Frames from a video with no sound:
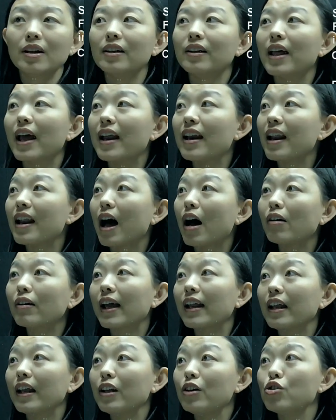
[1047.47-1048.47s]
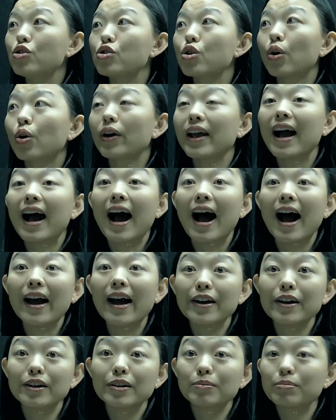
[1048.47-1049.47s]
They now can enjoy
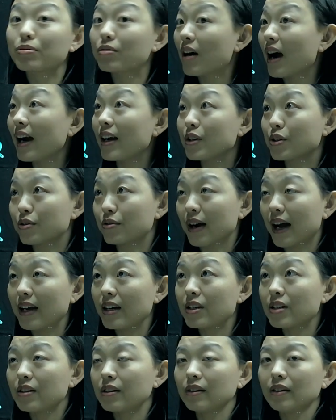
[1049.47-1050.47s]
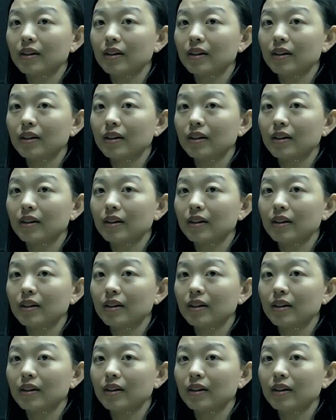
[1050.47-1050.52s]
higher price, right?